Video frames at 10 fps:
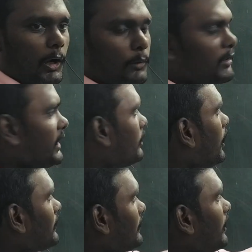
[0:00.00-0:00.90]
how many
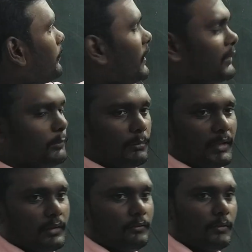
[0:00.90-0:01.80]
chords are possible,
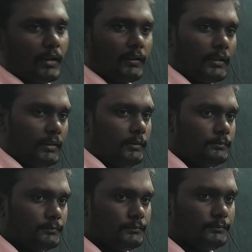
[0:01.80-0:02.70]
man, for a circle?